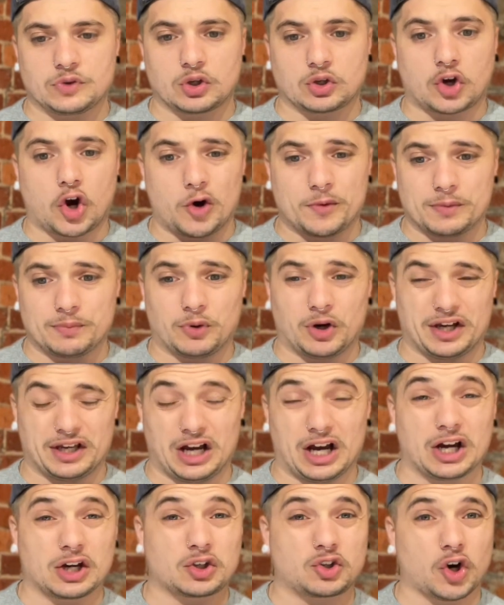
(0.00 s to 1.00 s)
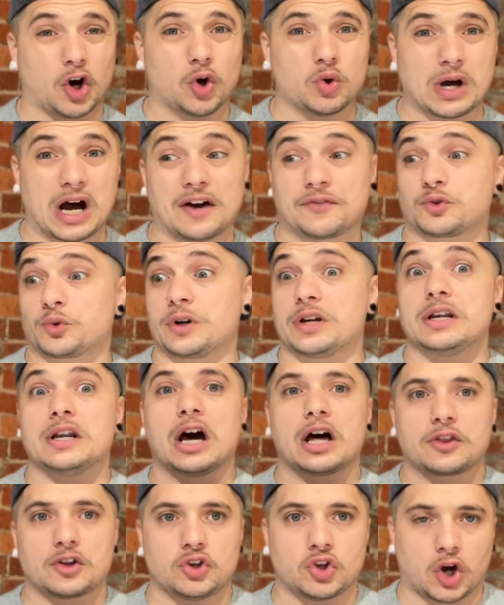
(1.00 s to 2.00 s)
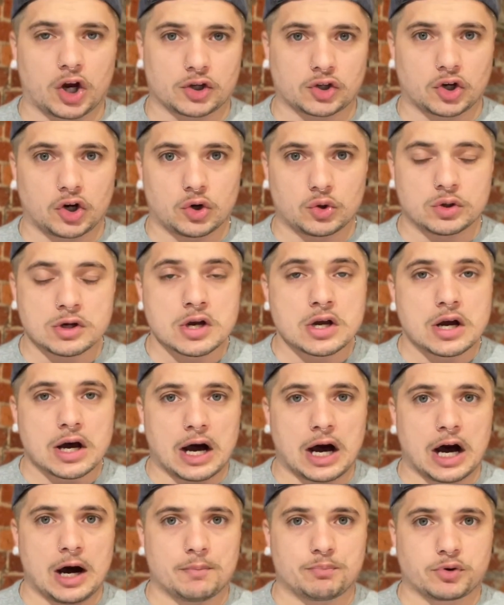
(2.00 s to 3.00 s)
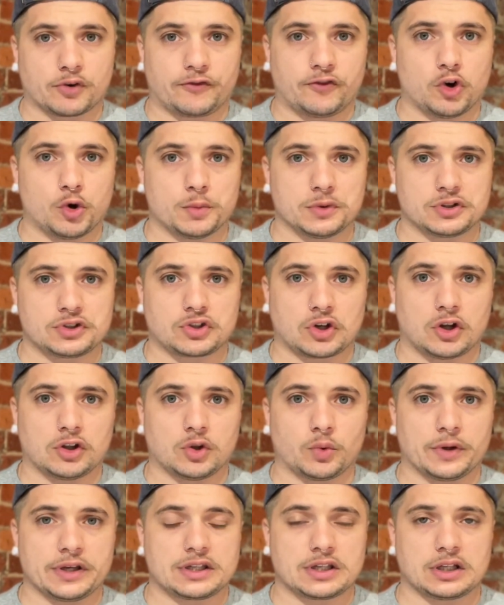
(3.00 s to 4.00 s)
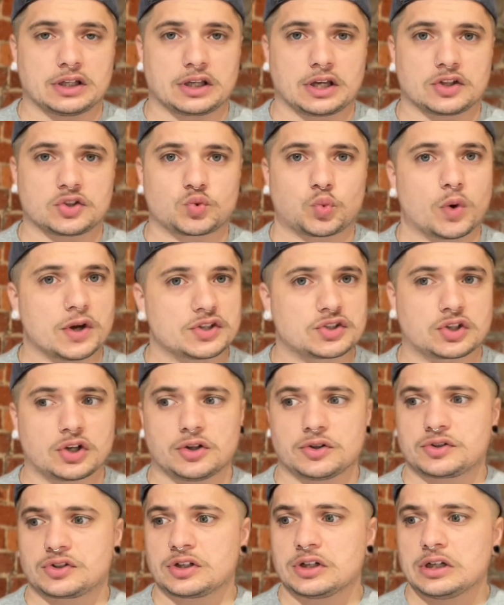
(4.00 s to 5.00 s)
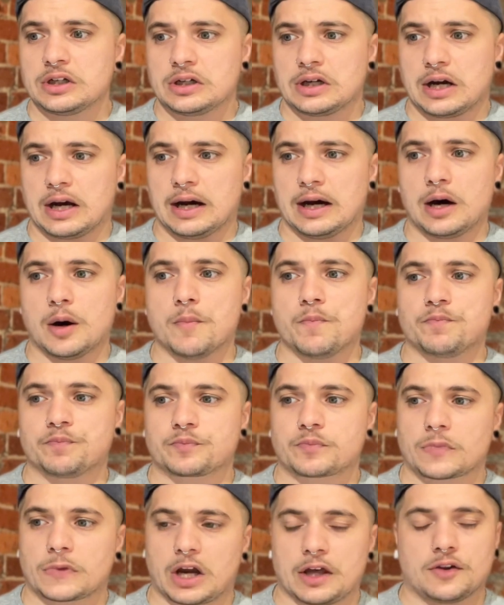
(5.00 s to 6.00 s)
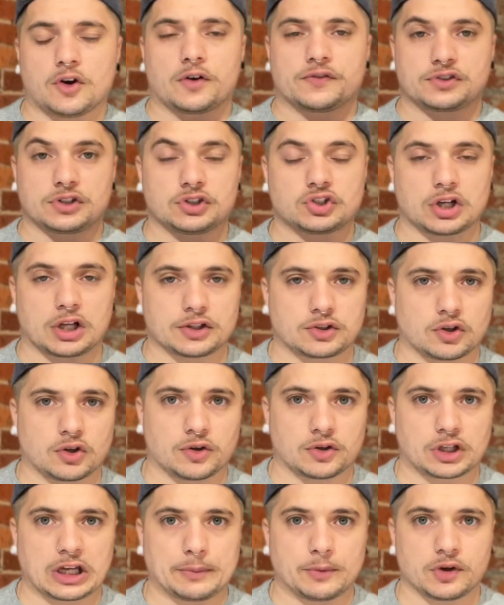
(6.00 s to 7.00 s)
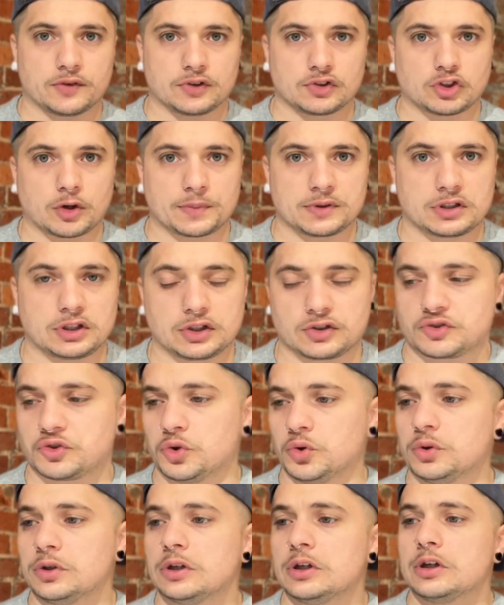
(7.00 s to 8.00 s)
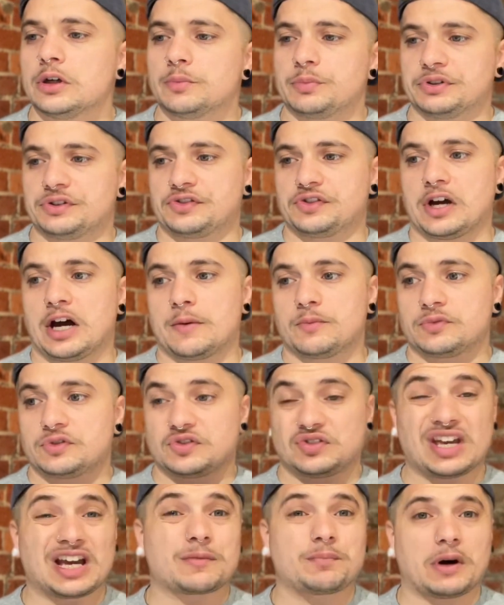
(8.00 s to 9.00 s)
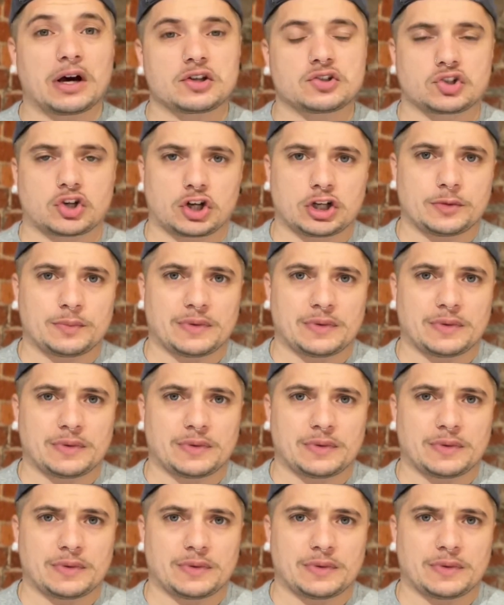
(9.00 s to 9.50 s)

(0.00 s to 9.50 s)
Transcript: Coleman by a goal after another 9-goal performance on the weekend against West Coast. And then obviously Charlie Kerner came over the top and kicked 2. But Zach Butters, I got him